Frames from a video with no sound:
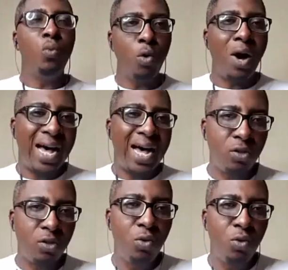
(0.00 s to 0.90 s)
will
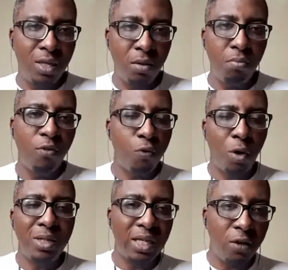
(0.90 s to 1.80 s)
hassle him
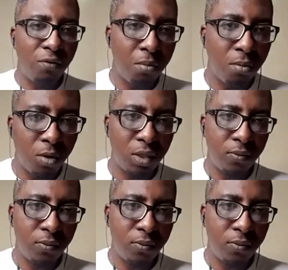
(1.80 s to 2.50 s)
before they give him money.